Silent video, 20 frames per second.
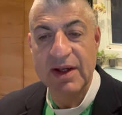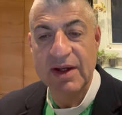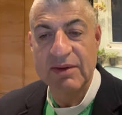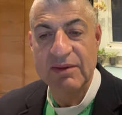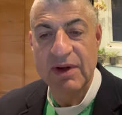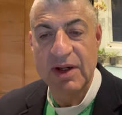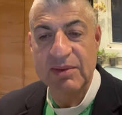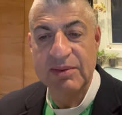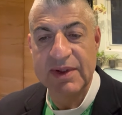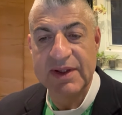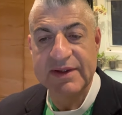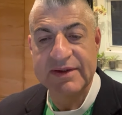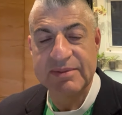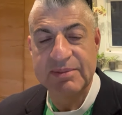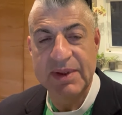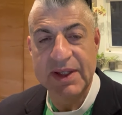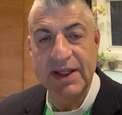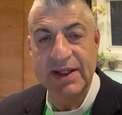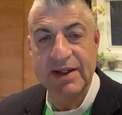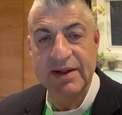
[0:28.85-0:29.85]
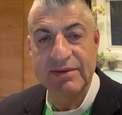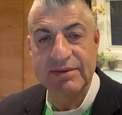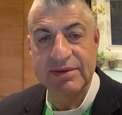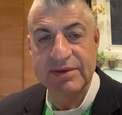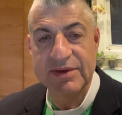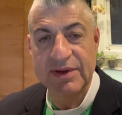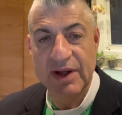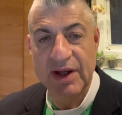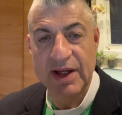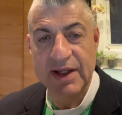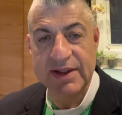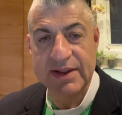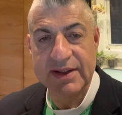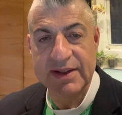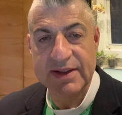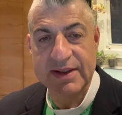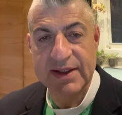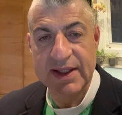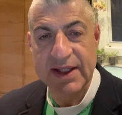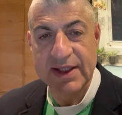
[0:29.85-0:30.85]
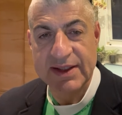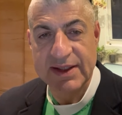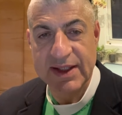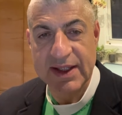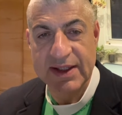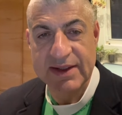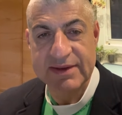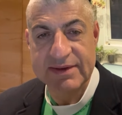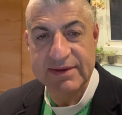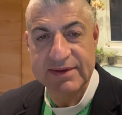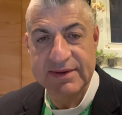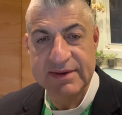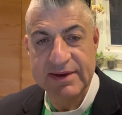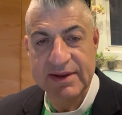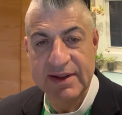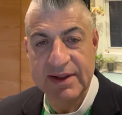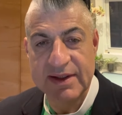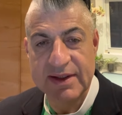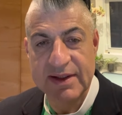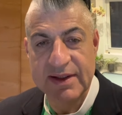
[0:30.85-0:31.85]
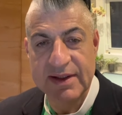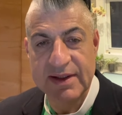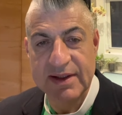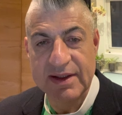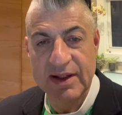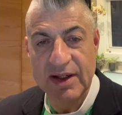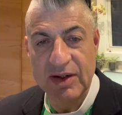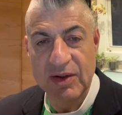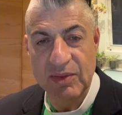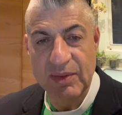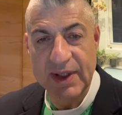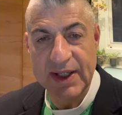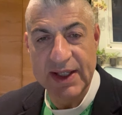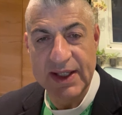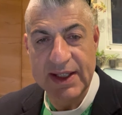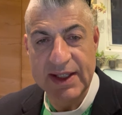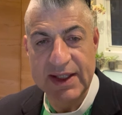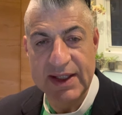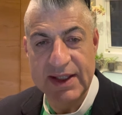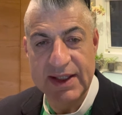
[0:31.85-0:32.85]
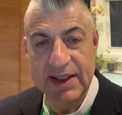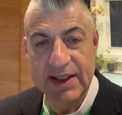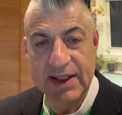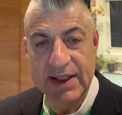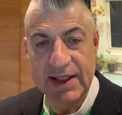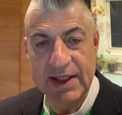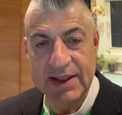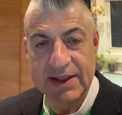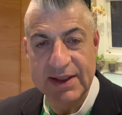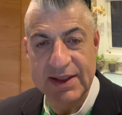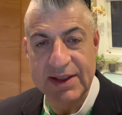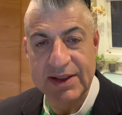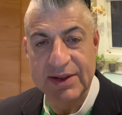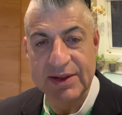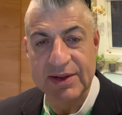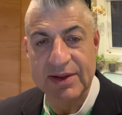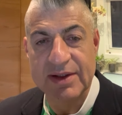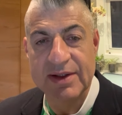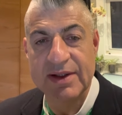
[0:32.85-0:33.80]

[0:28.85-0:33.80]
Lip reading: When we speak of not and yes, away and here,